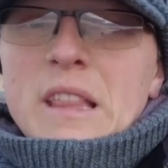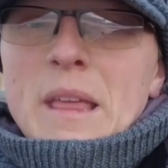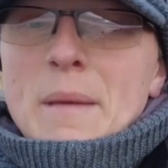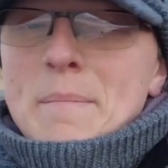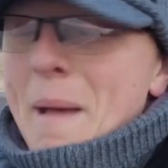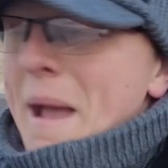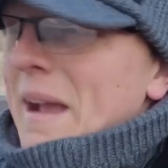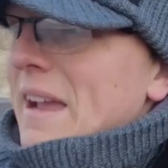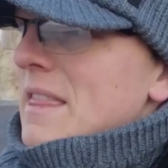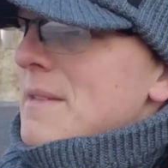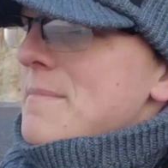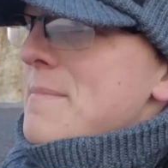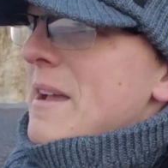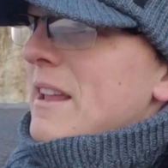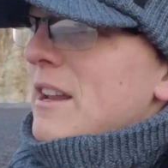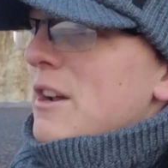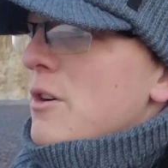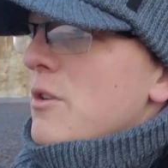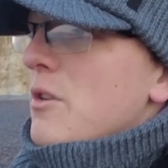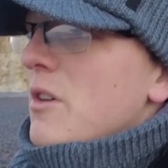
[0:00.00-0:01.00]
so they're bang in the
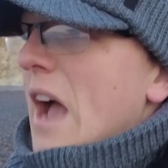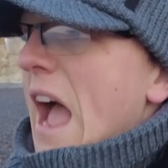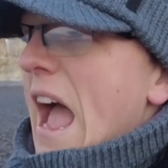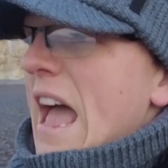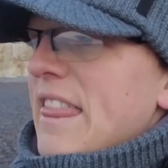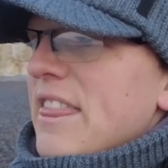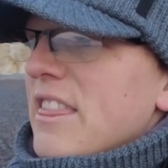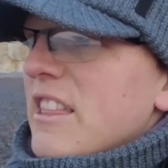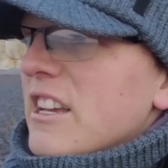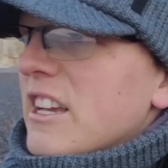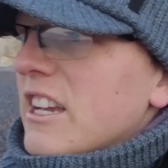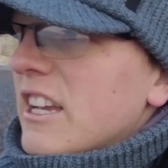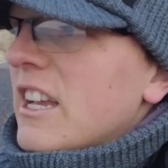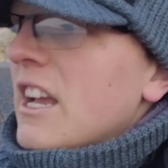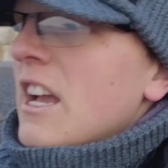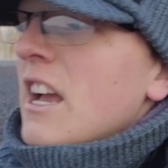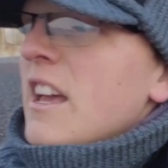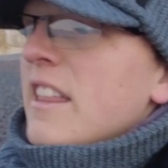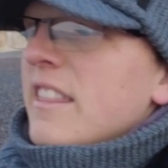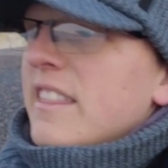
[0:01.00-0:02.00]
middle, and the
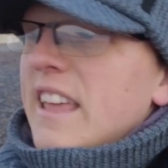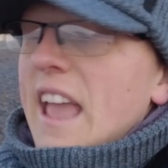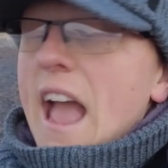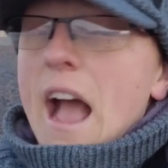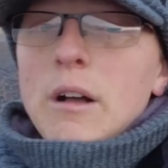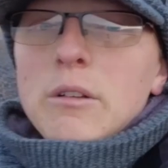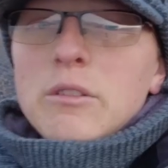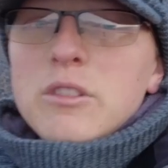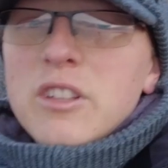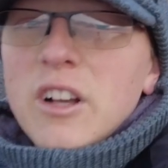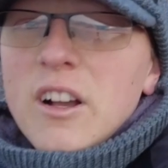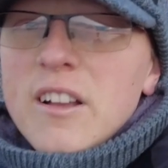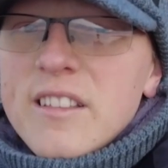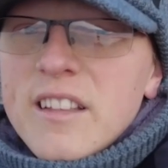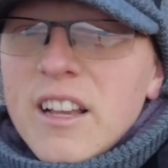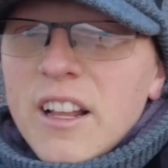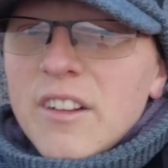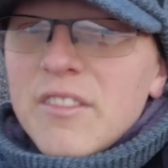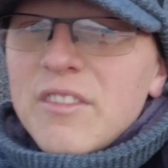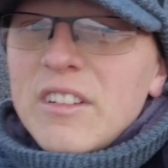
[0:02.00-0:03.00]

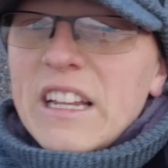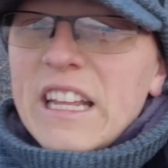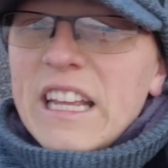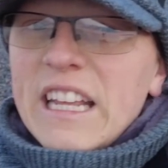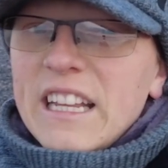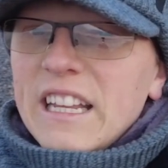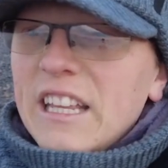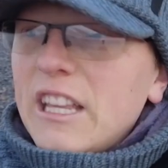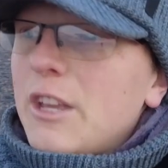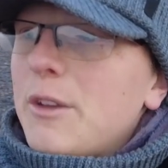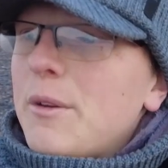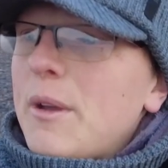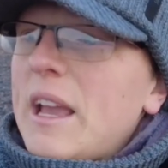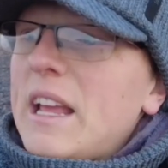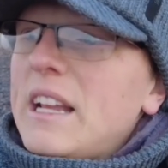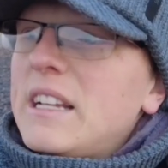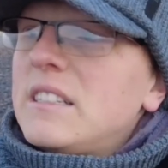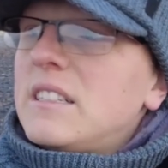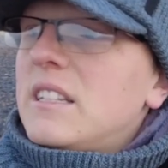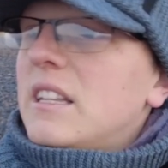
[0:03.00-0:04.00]
outside's kind of leading you
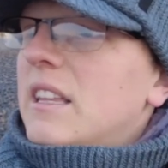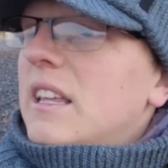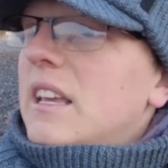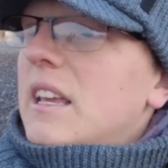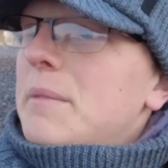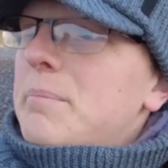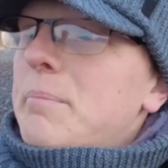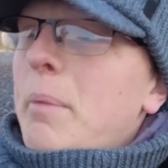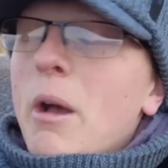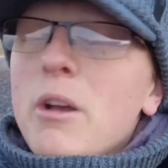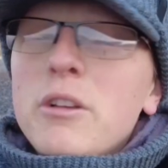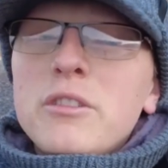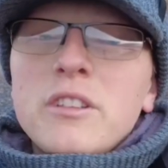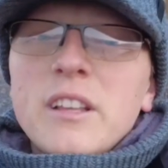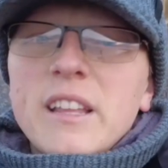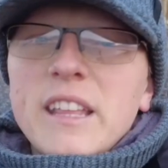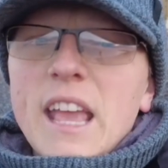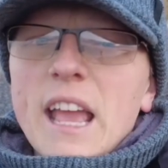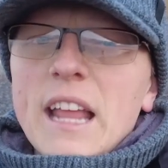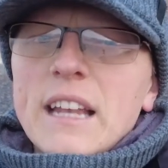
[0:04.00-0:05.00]
into the
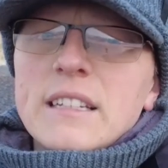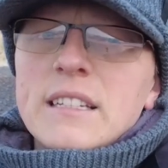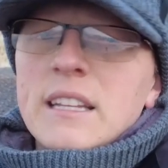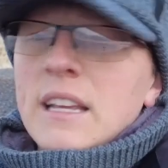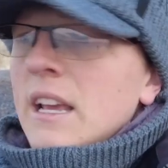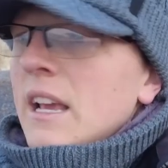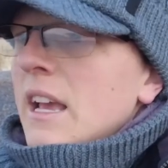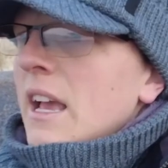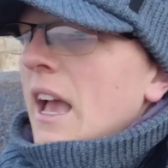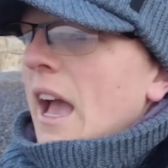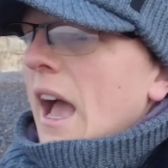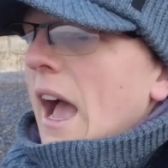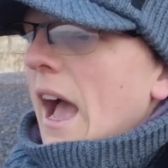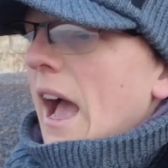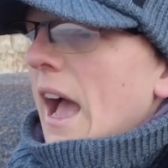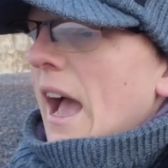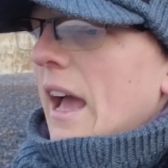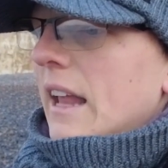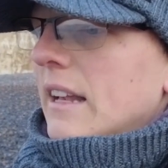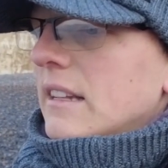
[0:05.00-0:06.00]
post at the end.
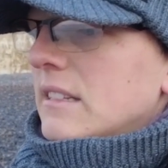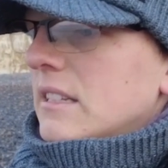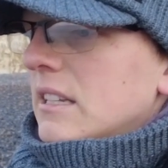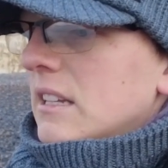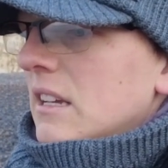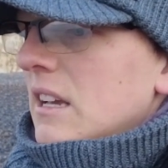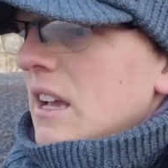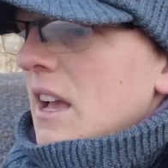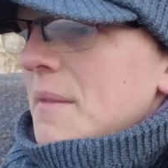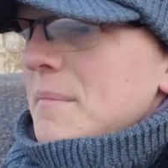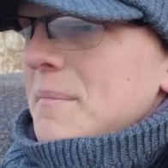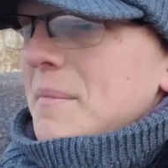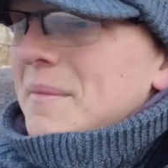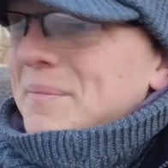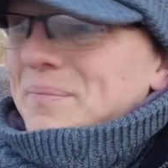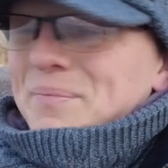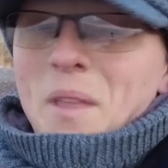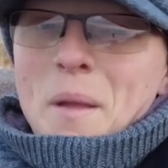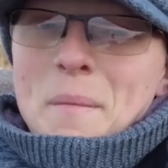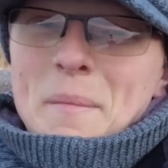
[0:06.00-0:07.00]
And
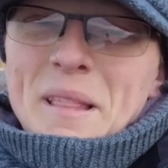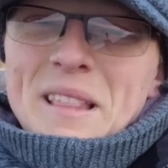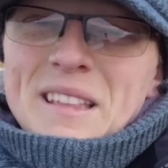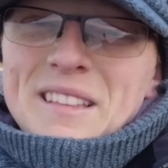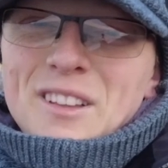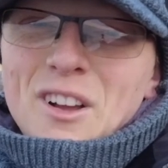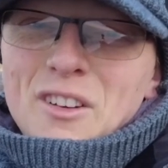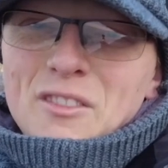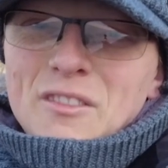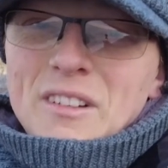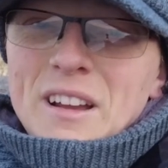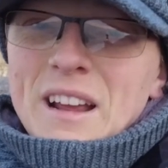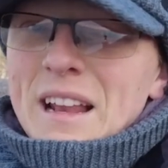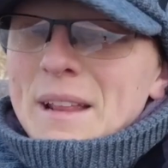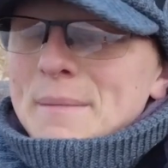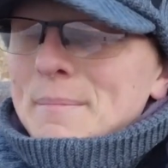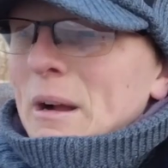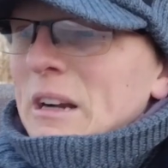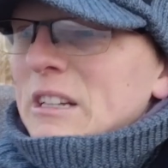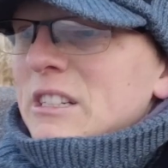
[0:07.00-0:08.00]
I mean, there's not
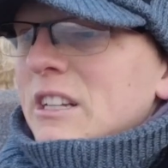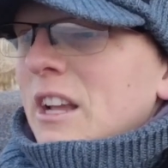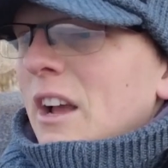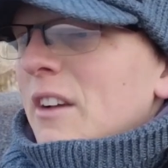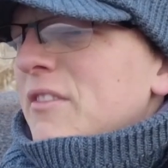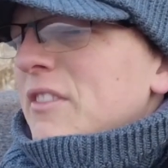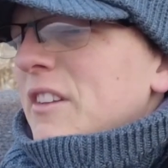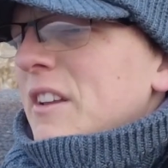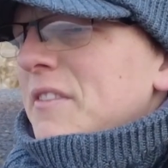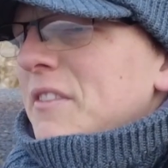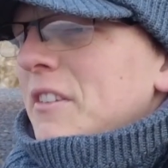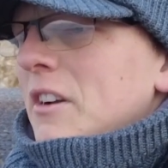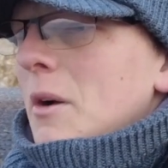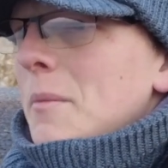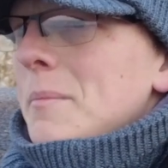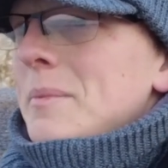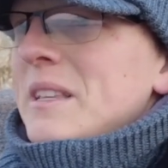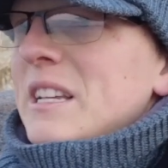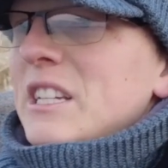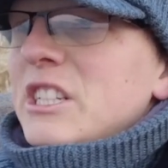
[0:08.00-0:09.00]
really much scope for different
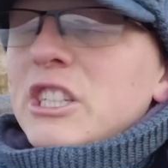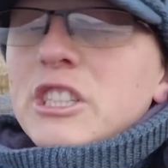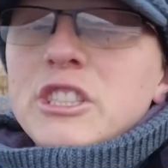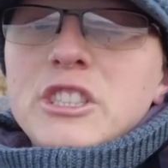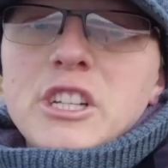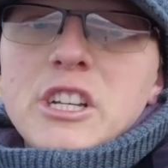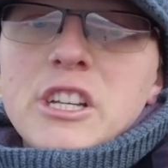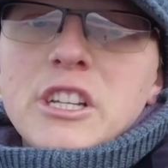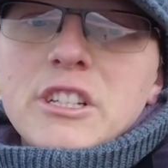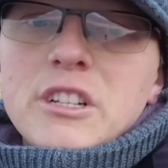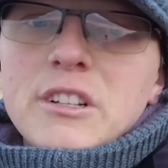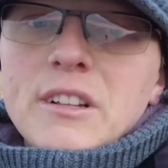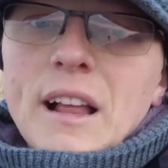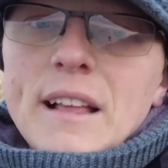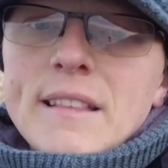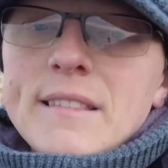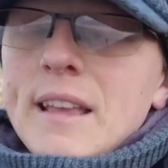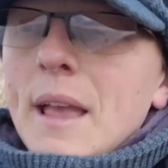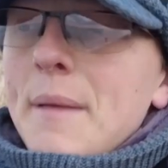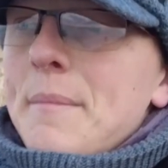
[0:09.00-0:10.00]
compositions. You could do
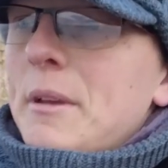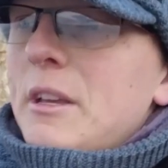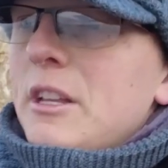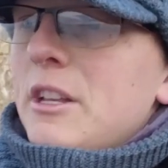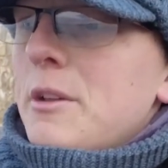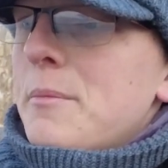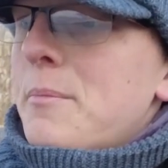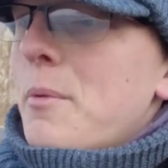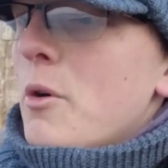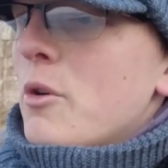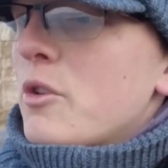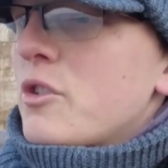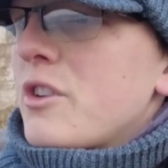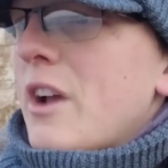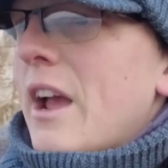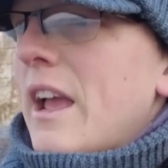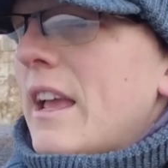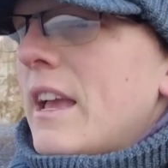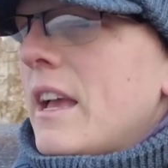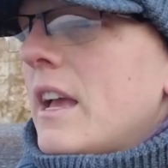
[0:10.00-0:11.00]
landscape, you could do
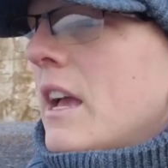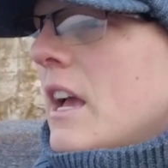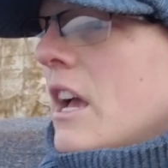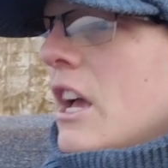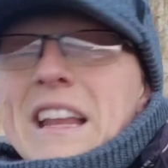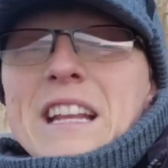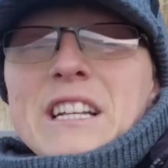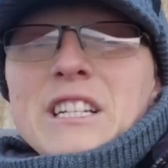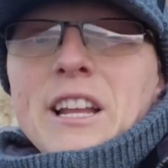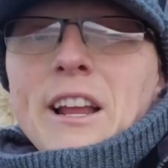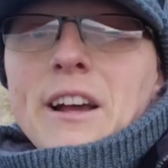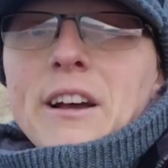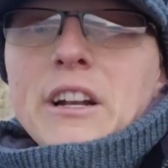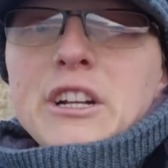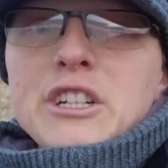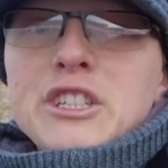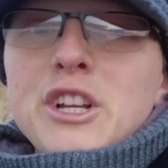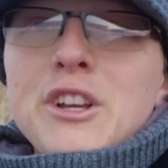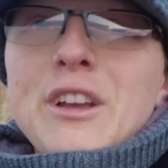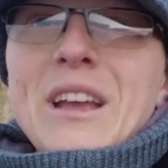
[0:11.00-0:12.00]
portrait. Initially, I'm
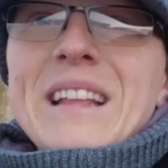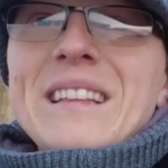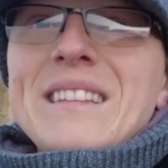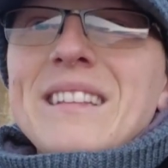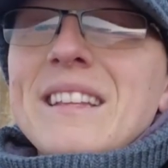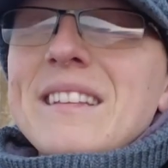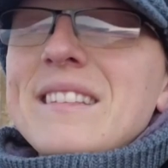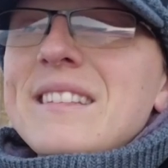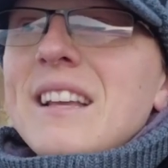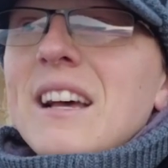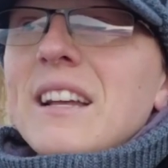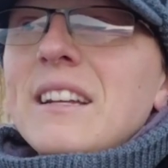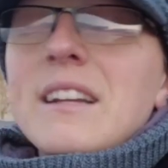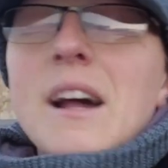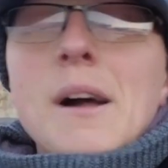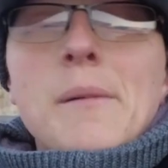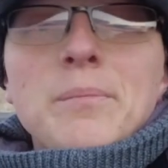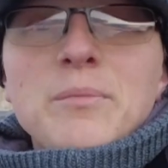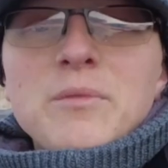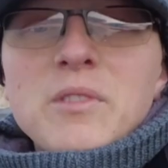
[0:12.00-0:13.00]
going to shoot into the sun
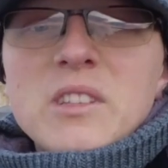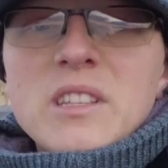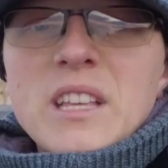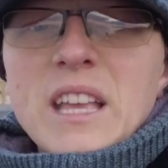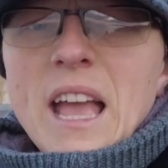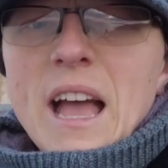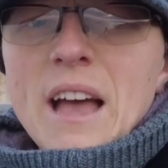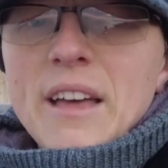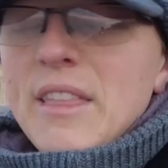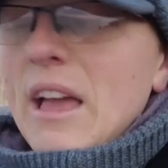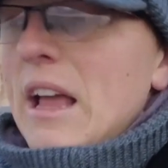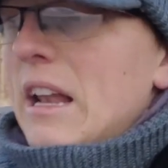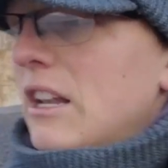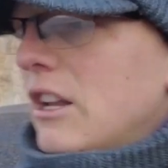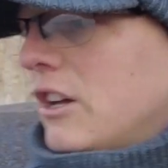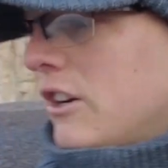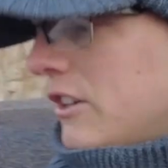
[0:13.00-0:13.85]
to see how that